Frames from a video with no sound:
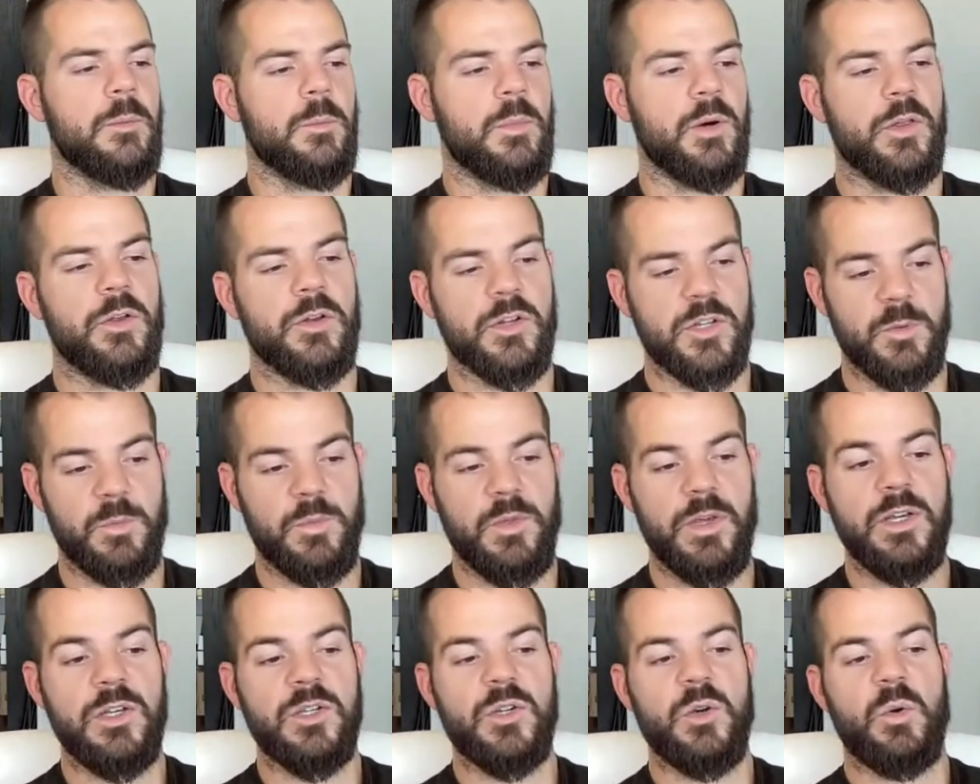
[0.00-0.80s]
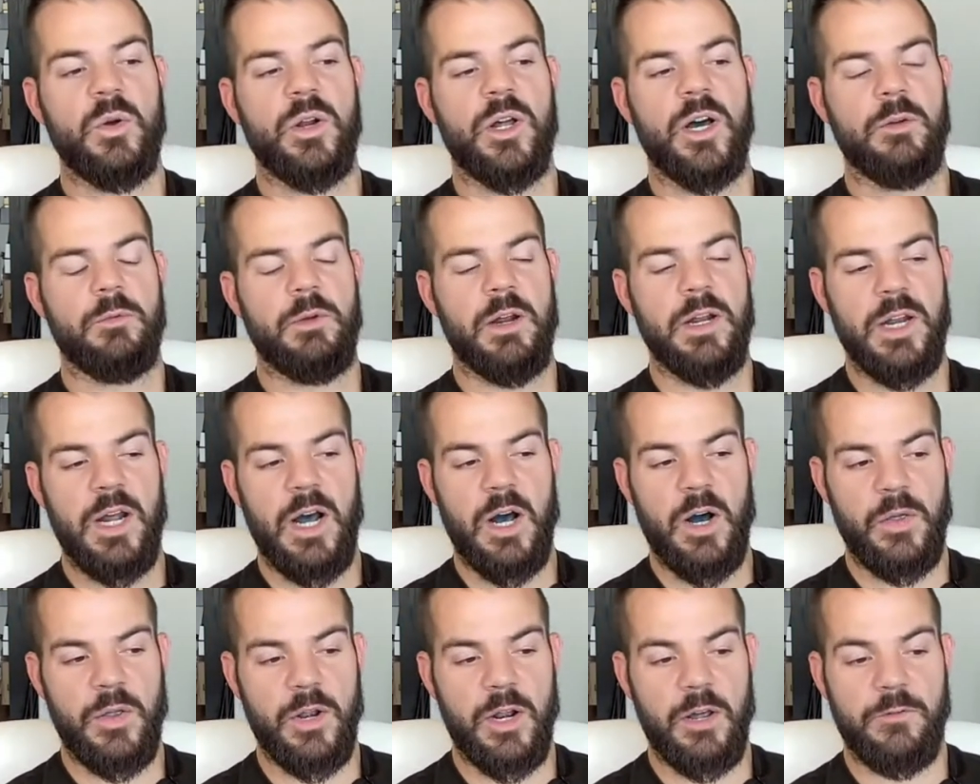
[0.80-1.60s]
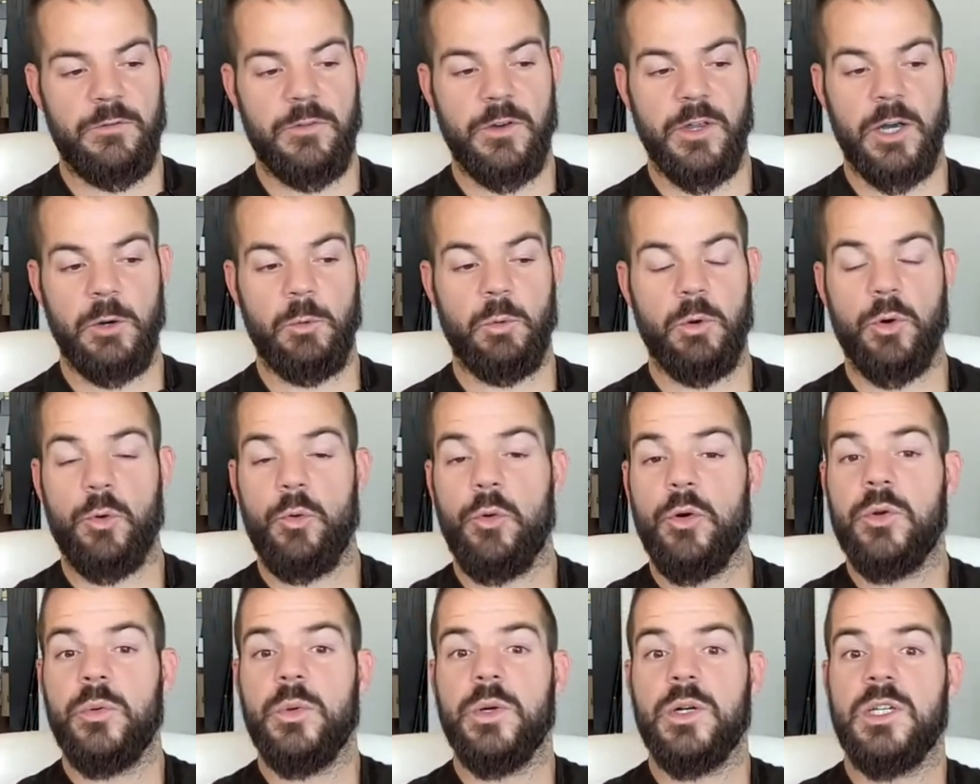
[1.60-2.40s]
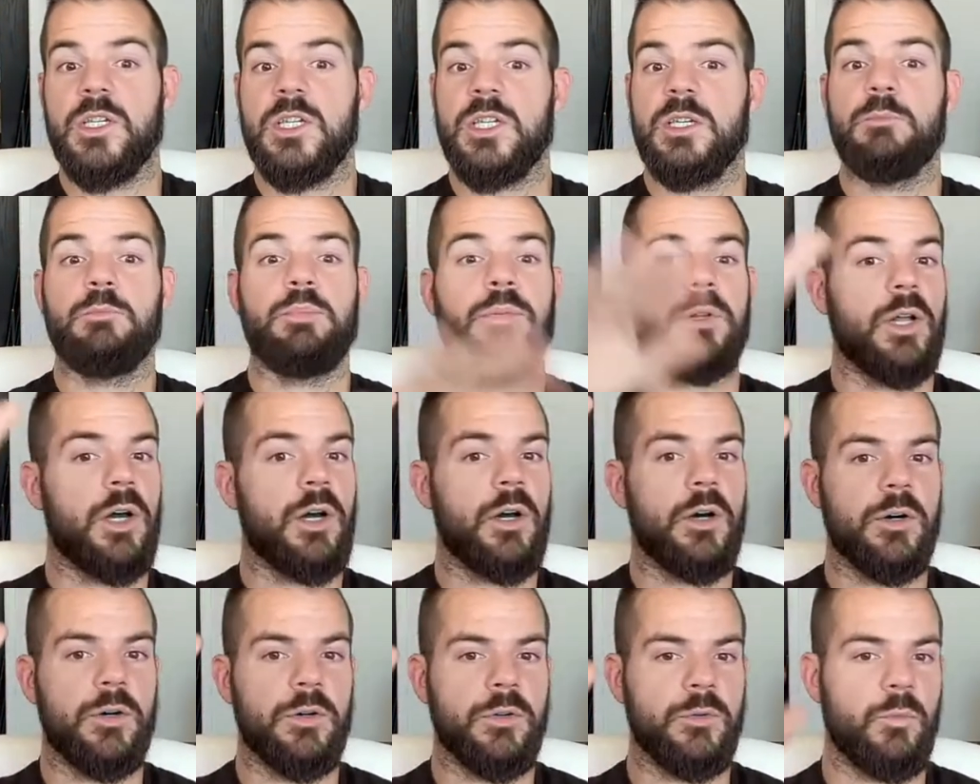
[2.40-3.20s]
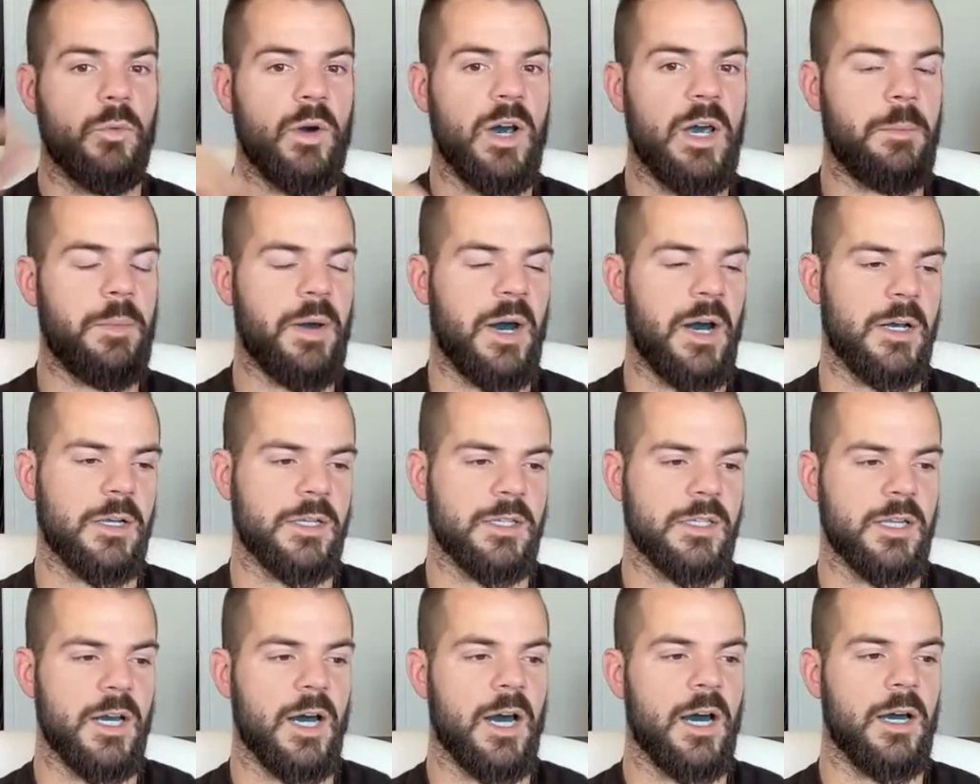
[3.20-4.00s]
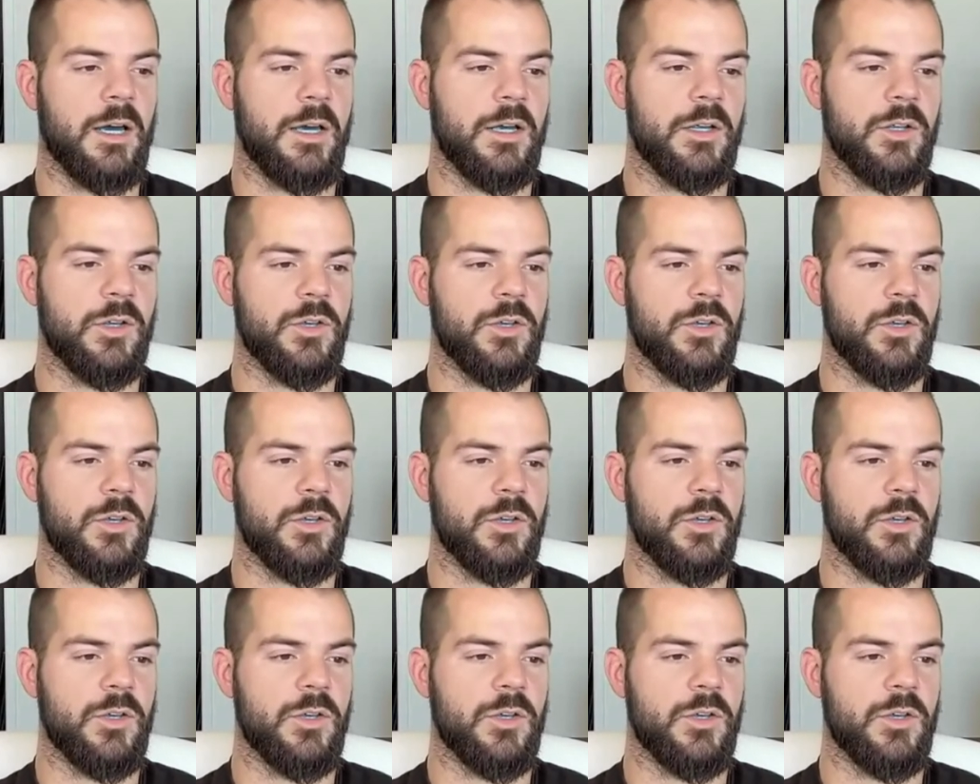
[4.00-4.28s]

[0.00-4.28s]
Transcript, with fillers: But there's some mm-hmm. things going on right now that I feel like we're going to explode way past that mm-hmm.